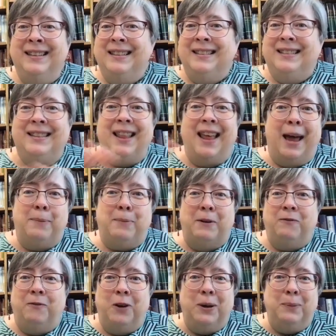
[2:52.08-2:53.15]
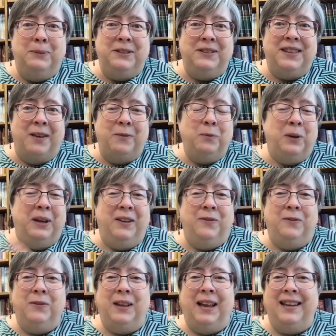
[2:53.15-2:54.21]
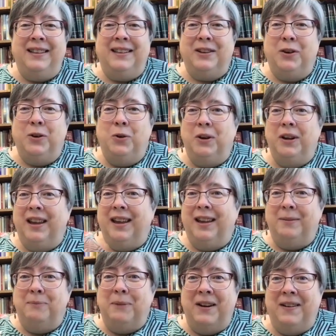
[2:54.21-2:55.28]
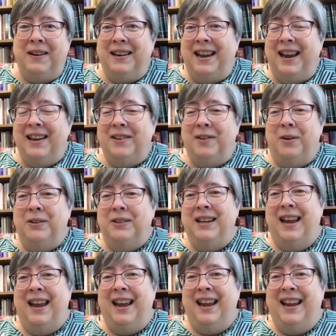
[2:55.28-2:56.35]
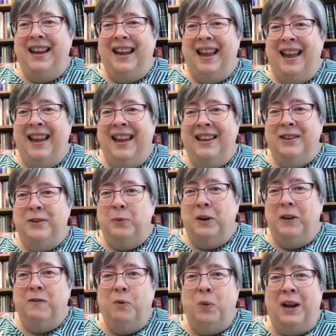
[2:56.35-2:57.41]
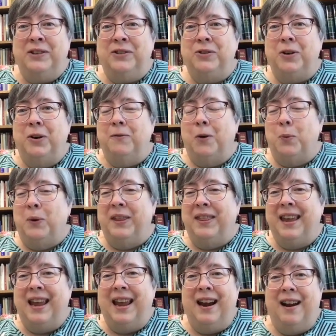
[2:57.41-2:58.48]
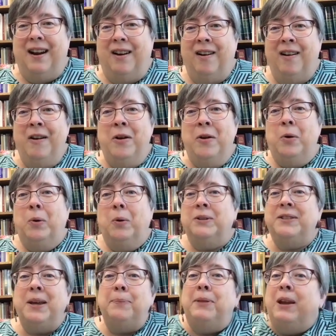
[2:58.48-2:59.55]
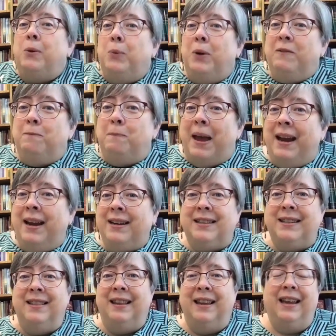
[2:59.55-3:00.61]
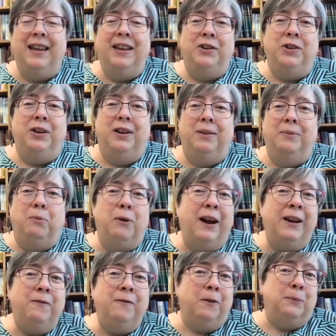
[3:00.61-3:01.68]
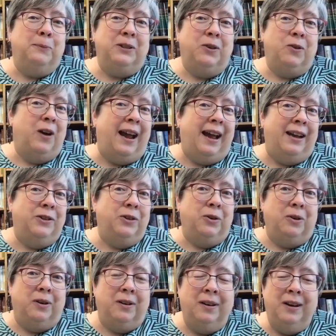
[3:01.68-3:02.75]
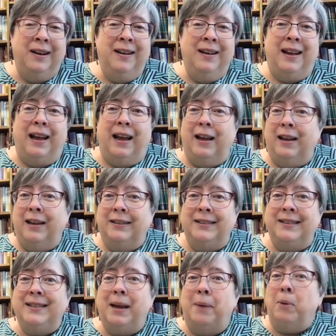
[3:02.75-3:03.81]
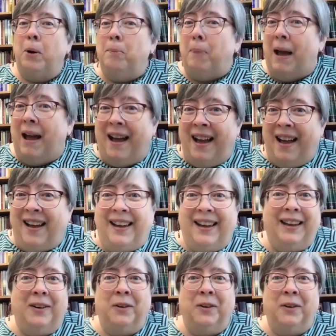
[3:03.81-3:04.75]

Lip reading: slab of ribs that we've let cook and marinate all day and we've watched over with care, or something we've baked in the kitchen, bread from scratch, or a summer pie,